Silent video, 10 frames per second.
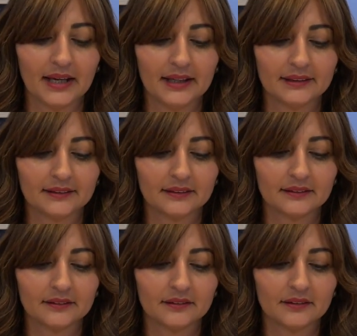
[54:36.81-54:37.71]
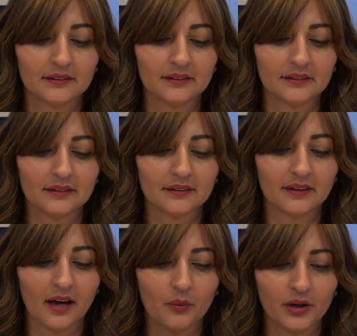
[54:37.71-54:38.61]
And
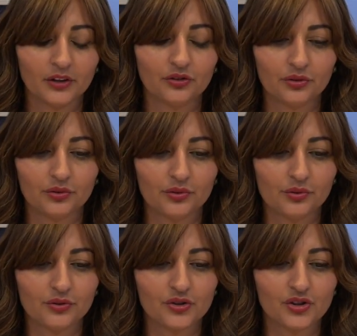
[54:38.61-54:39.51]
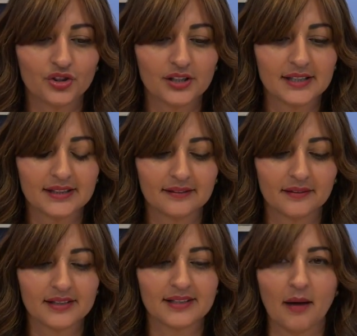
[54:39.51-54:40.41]
I wanted to just
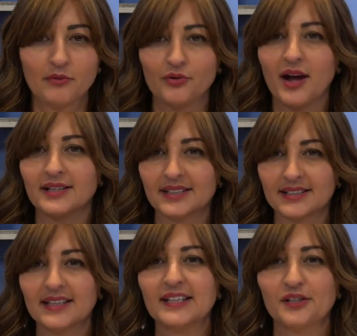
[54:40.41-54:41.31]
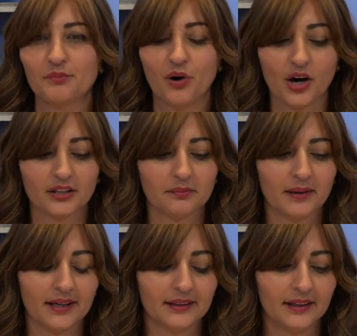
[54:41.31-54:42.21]
summarize this part
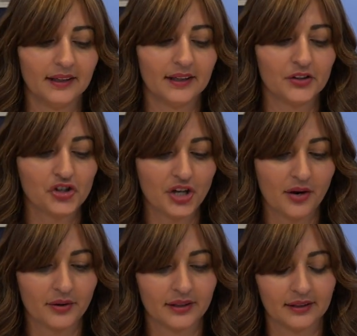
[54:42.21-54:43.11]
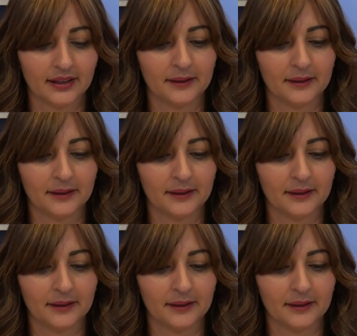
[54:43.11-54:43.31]
by sharing,